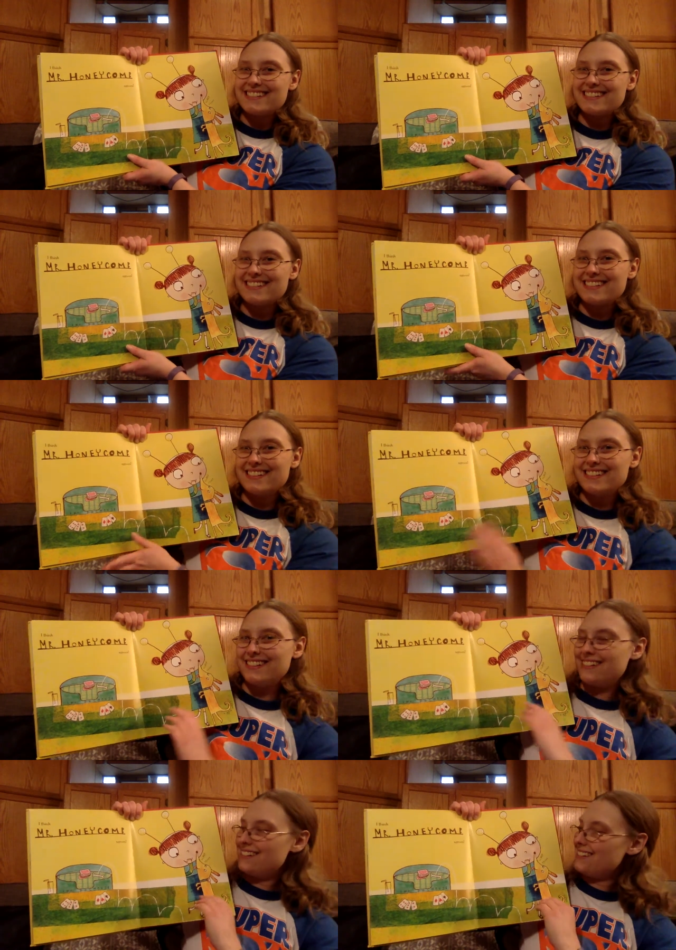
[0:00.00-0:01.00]

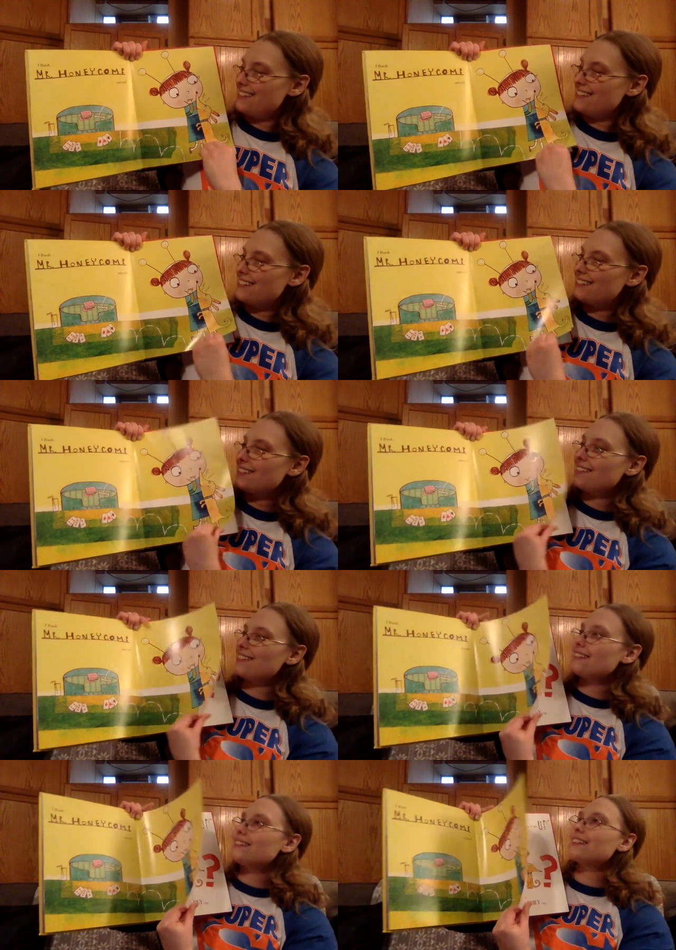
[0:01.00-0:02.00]

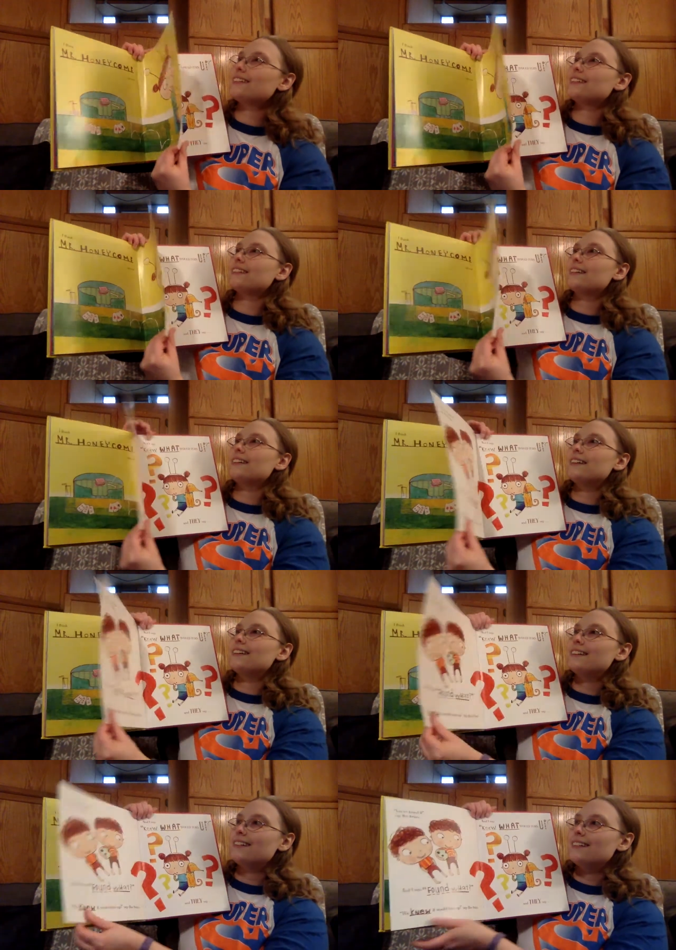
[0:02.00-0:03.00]

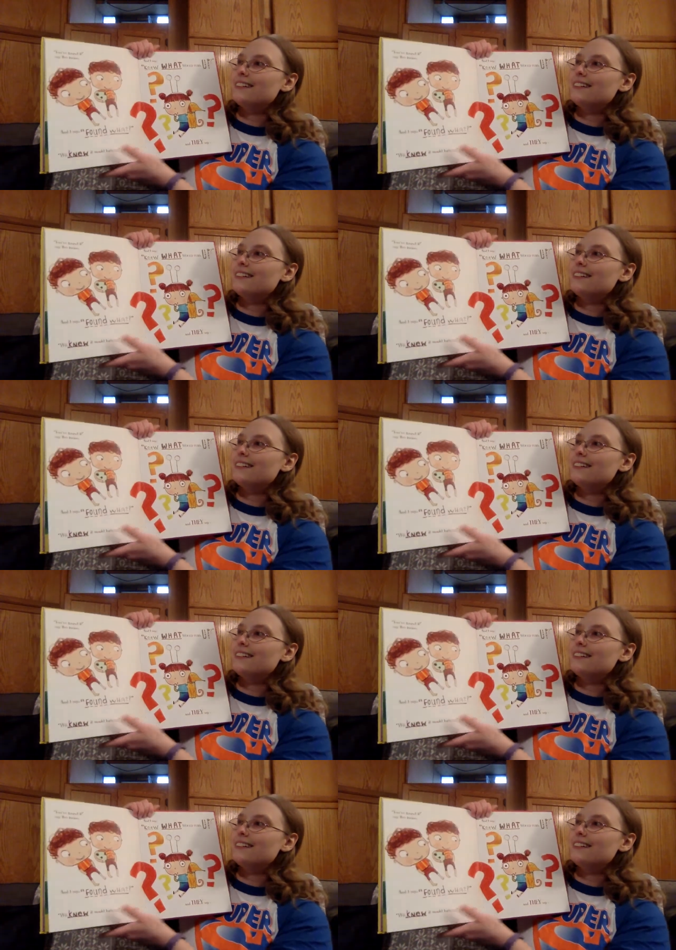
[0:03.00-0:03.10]
No one is speaking in this clip.